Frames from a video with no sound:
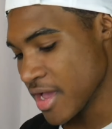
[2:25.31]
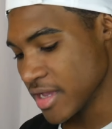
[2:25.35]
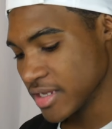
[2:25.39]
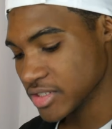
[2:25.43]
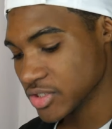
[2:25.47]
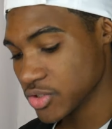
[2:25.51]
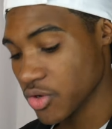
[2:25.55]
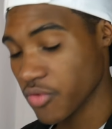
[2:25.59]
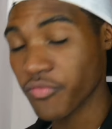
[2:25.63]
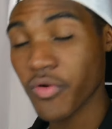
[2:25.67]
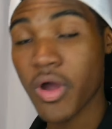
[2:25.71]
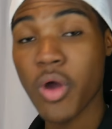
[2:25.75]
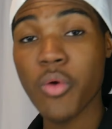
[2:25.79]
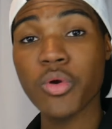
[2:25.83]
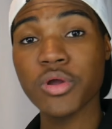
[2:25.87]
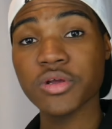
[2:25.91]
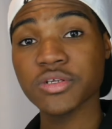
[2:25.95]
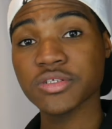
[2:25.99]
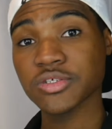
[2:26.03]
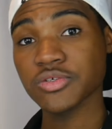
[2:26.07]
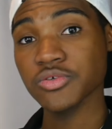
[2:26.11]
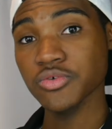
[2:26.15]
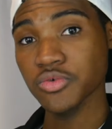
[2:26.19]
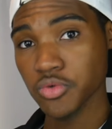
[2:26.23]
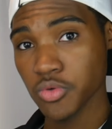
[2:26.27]
So if I were
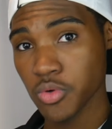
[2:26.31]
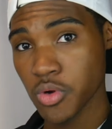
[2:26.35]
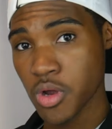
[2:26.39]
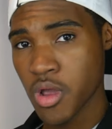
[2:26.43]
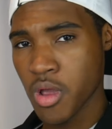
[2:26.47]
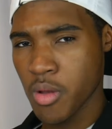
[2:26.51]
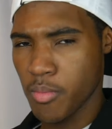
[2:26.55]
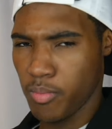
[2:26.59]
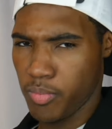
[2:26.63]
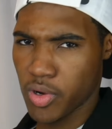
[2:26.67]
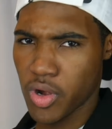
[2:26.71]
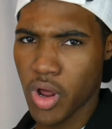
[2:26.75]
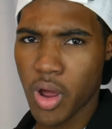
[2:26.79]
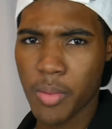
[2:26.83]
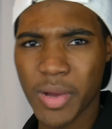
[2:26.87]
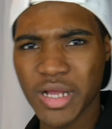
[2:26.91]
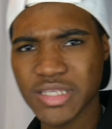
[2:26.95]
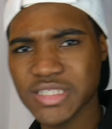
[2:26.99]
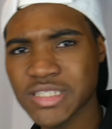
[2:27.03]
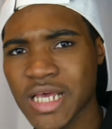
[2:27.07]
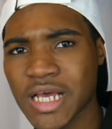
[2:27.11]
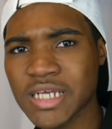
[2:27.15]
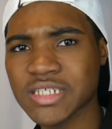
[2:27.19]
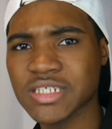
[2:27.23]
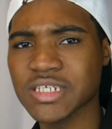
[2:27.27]
to put all my
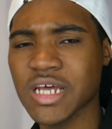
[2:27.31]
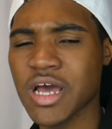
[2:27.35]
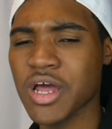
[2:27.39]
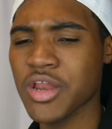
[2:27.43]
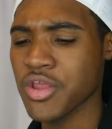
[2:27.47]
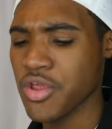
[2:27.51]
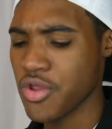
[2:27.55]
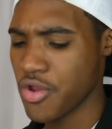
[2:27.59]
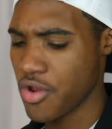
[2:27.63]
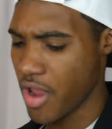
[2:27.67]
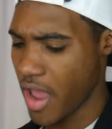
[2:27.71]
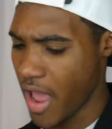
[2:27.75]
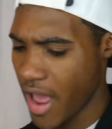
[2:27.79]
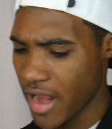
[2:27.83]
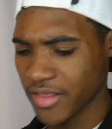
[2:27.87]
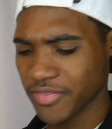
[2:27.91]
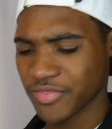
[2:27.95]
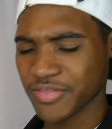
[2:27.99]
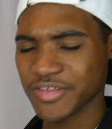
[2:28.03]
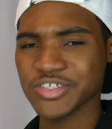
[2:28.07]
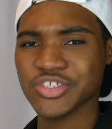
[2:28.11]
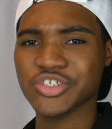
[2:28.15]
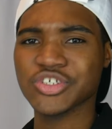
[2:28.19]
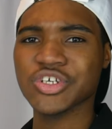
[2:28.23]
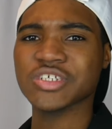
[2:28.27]
text on here, edit
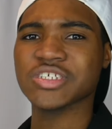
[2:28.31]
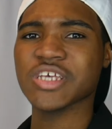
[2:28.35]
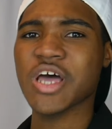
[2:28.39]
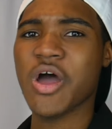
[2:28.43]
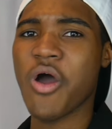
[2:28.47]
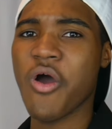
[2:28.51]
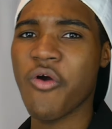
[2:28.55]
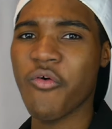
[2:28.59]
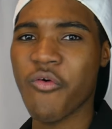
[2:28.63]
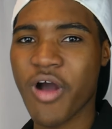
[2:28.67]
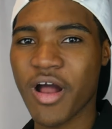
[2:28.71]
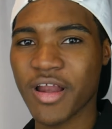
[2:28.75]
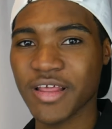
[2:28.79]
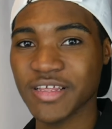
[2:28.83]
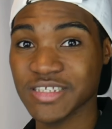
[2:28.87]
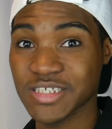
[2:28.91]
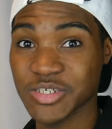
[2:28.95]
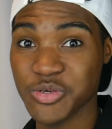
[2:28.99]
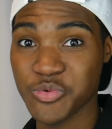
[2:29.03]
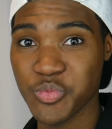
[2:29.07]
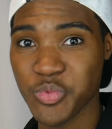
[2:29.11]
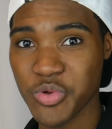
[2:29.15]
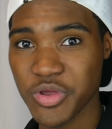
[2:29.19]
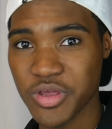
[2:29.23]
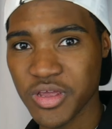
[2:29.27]
this just how I want it
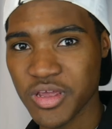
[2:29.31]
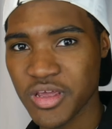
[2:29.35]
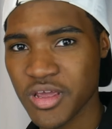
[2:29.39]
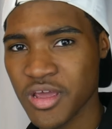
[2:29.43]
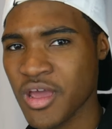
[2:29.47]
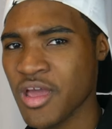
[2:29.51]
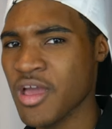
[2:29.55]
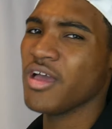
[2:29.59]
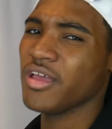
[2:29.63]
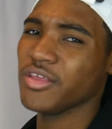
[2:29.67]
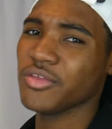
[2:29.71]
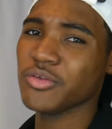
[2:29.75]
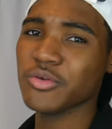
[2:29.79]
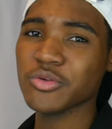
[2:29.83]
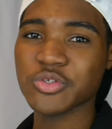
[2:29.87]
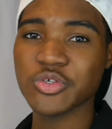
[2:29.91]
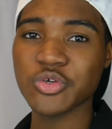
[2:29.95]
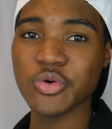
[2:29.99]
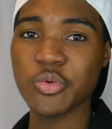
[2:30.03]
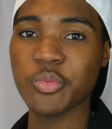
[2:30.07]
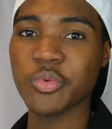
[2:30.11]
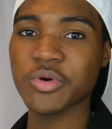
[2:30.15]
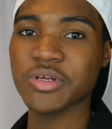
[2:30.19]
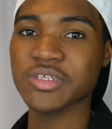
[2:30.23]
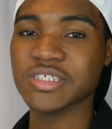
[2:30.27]
to be,
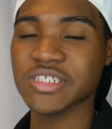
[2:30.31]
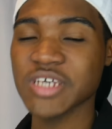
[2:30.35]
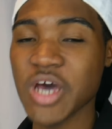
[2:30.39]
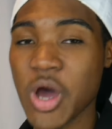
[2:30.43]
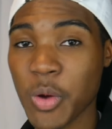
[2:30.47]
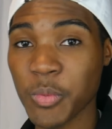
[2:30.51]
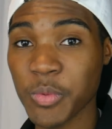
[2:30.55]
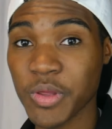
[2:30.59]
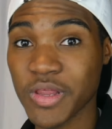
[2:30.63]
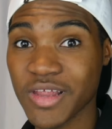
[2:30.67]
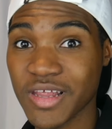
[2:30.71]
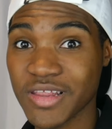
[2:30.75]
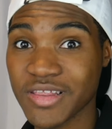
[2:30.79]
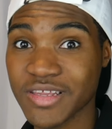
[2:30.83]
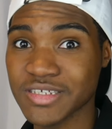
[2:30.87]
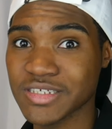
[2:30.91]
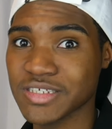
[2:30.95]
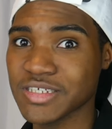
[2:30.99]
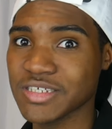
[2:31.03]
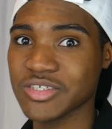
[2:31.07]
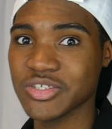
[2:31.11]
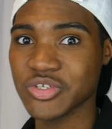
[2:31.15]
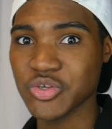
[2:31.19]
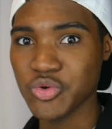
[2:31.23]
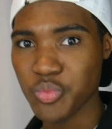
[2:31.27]
YouTube would tell me that this
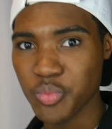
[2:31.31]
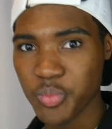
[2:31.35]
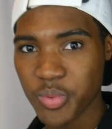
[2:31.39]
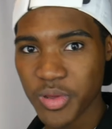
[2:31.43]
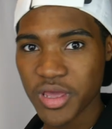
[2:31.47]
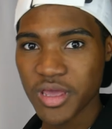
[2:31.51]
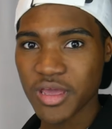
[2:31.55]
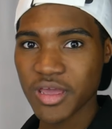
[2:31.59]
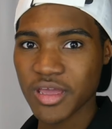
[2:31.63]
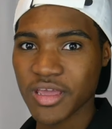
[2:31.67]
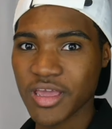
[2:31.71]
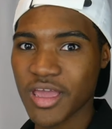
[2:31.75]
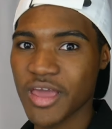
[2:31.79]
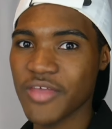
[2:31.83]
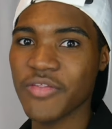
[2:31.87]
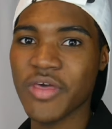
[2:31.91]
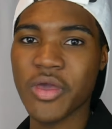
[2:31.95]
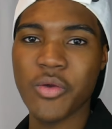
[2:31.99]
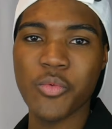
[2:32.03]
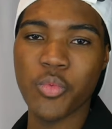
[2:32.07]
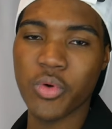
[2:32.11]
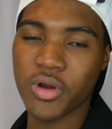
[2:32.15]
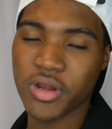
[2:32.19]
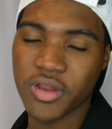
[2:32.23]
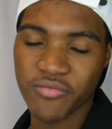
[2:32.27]
is too big and
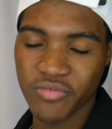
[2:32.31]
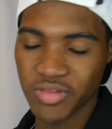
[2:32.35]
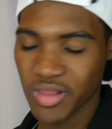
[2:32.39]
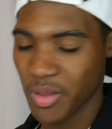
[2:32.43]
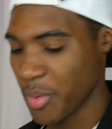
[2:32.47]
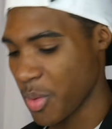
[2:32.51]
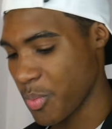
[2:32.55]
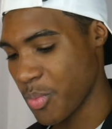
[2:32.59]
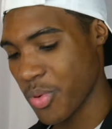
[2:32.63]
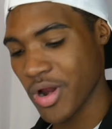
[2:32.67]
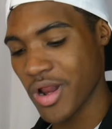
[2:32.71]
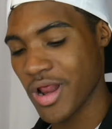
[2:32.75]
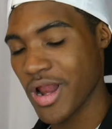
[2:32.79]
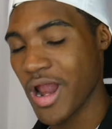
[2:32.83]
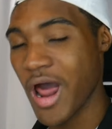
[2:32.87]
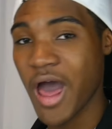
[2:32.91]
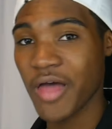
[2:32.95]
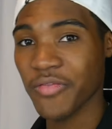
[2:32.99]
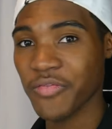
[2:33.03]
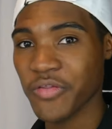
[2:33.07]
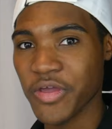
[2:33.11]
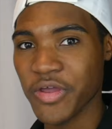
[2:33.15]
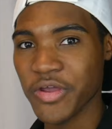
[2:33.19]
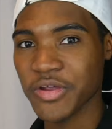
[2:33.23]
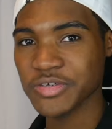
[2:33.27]
they wouldn't even let me put it
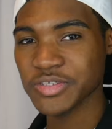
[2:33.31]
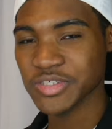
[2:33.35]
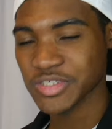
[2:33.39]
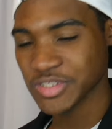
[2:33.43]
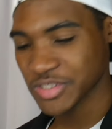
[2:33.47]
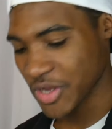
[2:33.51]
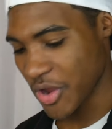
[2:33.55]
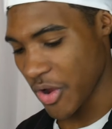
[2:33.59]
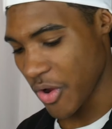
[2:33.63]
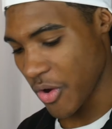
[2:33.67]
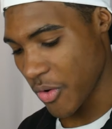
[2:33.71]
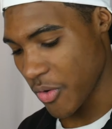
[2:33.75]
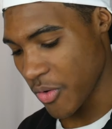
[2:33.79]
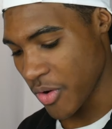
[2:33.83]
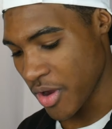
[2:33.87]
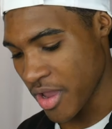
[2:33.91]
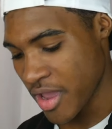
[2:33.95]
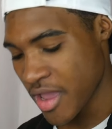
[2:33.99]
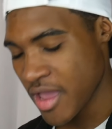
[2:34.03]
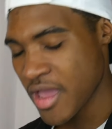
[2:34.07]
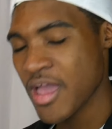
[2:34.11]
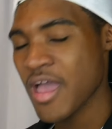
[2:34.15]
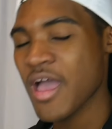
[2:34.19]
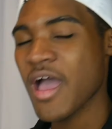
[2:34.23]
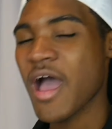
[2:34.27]
on there. So
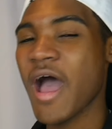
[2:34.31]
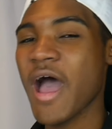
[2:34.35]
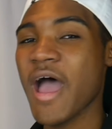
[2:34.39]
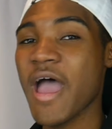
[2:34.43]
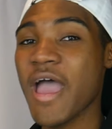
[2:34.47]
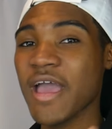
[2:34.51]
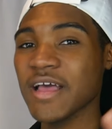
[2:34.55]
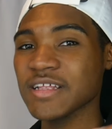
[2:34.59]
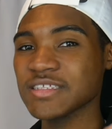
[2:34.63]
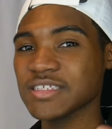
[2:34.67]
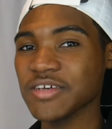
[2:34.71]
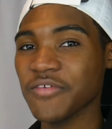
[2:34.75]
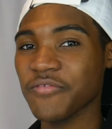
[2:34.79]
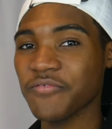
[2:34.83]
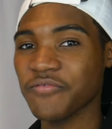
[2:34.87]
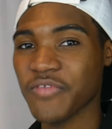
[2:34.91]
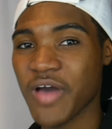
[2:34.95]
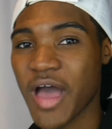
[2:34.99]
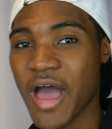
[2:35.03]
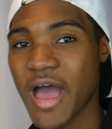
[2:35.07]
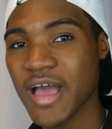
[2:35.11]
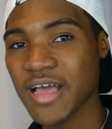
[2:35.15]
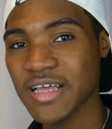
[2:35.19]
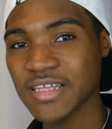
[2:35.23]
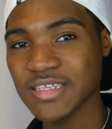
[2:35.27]
I had to
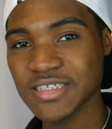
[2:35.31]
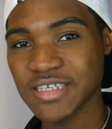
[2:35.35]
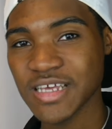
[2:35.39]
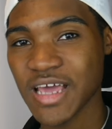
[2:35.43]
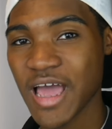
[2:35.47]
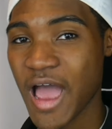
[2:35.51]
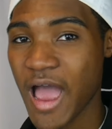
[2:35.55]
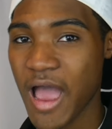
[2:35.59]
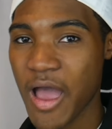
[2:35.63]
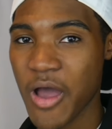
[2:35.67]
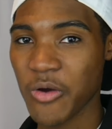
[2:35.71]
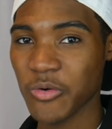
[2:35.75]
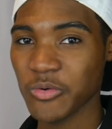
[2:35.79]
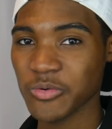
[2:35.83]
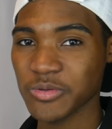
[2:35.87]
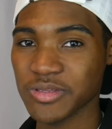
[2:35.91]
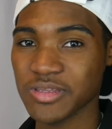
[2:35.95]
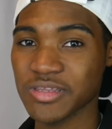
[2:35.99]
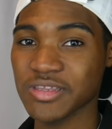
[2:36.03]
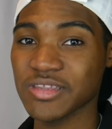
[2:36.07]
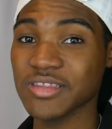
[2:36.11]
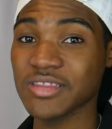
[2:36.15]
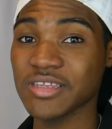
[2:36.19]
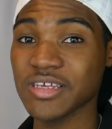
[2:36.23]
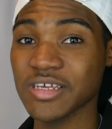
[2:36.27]
find out
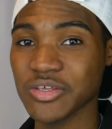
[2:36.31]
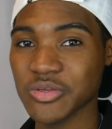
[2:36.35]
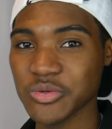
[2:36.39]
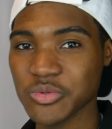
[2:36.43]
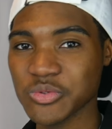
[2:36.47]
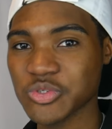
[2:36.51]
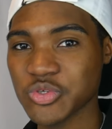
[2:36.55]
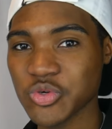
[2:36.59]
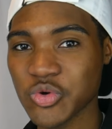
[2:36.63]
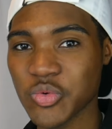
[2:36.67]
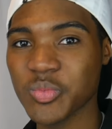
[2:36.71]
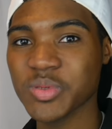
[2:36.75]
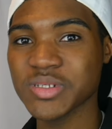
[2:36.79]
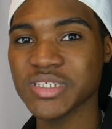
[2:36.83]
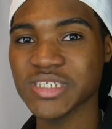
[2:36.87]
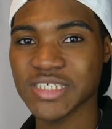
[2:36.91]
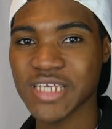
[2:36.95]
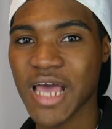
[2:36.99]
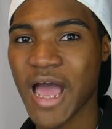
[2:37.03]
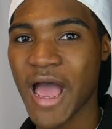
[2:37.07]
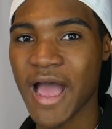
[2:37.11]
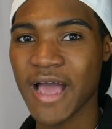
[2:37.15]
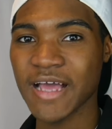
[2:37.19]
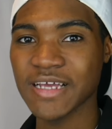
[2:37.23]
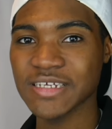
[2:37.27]
the YouTube
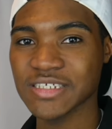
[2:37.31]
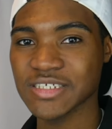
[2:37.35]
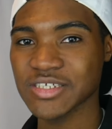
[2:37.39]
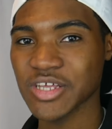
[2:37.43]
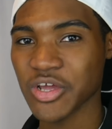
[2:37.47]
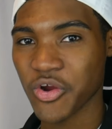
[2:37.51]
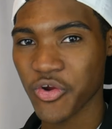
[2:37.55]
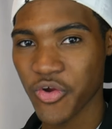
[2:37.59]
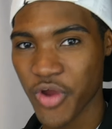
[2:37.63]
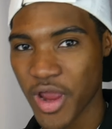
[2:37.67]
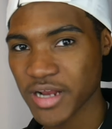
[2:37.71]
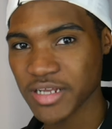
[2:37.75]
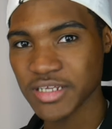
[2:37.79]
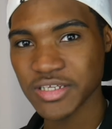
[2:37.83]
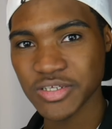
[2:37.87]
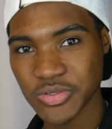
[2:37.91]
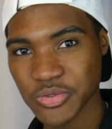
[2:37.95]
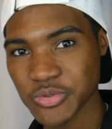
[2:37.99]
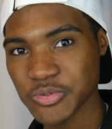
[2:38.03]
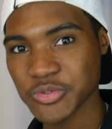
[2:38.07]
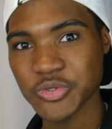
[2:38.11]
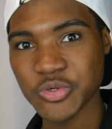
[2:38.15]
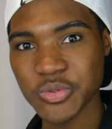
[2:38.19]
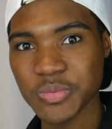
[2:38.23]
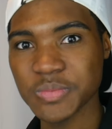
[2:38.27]
size, the correct
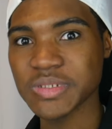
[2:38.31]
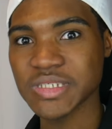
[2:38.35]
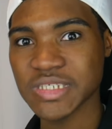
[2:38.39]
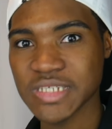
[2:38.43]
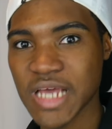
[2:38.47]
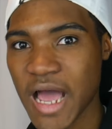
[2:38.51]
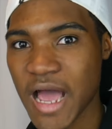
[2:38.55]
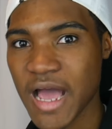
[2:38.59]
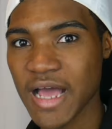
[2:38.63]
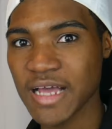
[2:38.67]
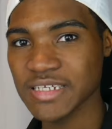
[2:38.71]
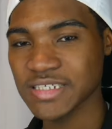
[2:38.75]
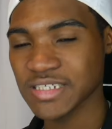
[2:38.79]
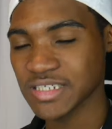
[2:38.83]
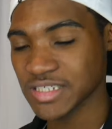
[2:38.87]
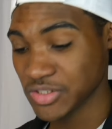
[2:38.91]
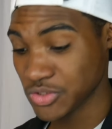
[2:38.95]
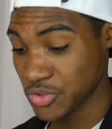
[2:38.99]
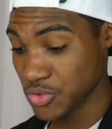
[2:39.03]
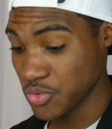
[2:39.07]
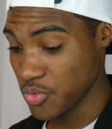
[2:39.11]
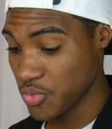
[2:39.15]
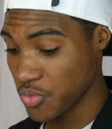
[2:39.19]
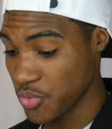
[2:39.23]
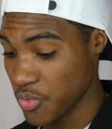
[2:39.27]
YouTube size
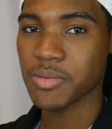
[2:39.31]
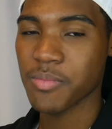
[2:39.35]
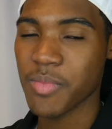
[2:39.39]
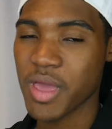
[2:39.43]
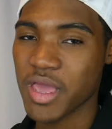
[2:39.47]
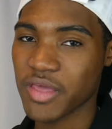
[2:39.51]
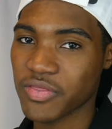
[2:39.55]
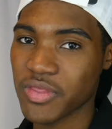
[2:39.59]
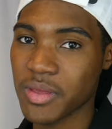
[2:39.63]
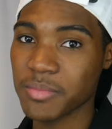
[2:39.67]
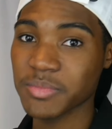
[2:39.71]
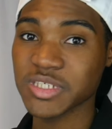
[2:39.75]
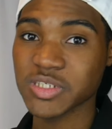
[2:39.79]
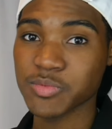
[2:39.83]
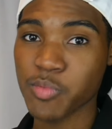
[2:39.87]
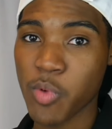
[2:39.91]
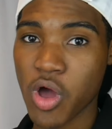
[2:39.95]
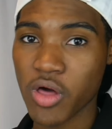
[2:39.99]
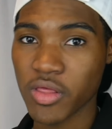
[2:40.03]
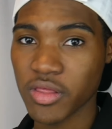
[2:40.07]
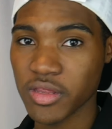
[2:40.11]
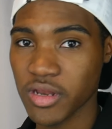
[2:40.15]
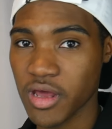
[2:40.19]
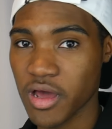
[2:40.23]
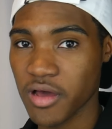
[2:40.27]
to make them
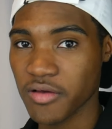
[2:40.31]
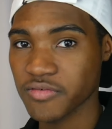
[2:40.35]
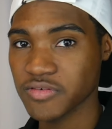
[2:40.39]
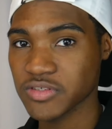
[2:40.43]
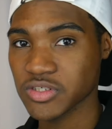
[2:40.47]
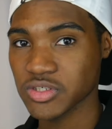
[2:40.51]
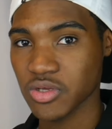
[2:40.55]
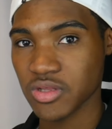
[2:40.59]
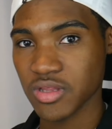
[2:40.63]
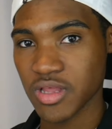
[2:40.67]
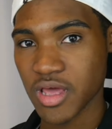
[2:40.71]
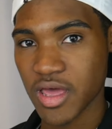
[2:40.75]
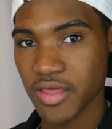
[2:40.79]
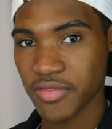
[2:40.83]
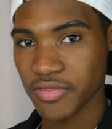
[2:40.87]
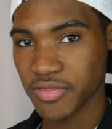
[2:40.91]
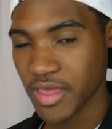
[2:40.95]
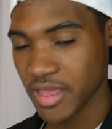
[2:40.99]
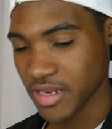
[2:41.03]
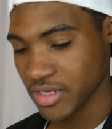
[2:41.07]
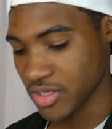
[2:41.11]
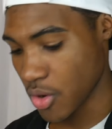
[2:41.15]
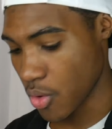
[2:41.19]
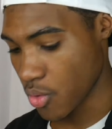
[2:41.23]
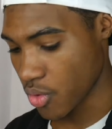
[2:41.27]
small enough so that
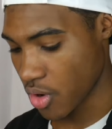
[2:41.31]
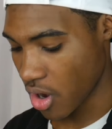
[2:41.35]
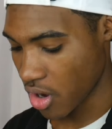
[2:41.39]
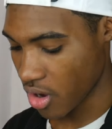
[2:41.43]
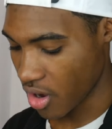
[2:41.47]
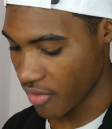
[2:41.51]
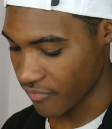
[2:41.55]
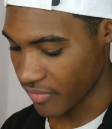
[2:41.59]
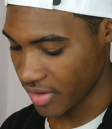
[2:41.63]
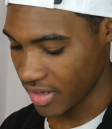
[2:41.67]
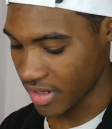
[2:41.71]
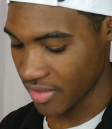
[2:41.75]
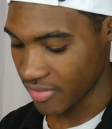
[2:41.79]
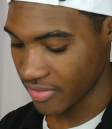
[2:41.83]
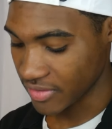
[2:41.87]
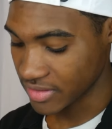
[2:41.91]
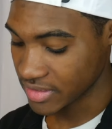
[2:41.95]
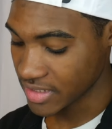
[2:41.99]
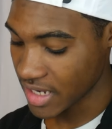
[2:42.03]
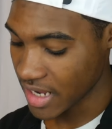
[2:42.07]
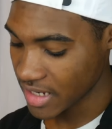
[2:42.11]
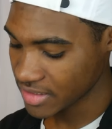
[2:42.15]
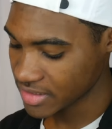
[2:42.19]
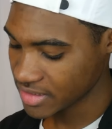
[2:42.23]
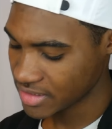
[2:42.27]
they don't cut off any of the
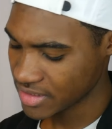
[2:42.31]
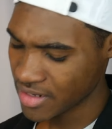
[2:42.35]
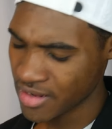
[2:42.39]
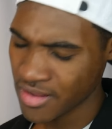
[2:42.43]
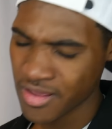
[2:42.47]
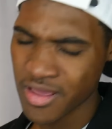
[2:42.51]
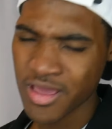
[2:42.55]
text.